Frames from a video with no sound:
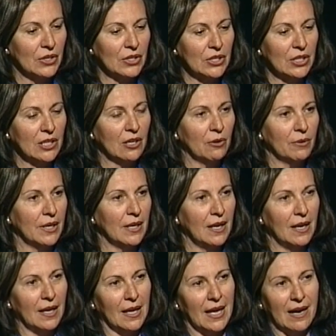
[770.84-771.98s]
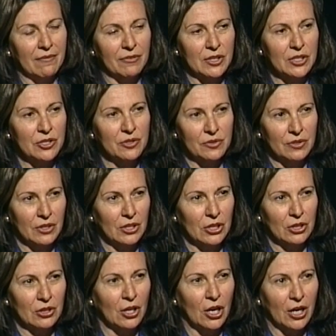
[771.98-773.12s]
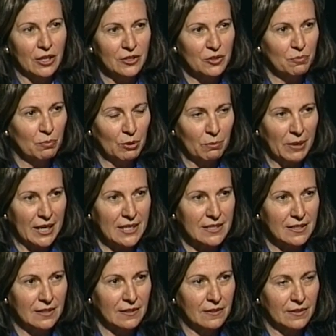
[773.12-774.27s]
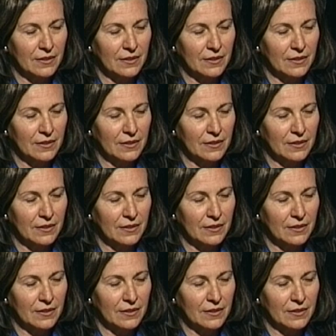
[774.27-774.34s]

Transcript: You know, an average large bull bison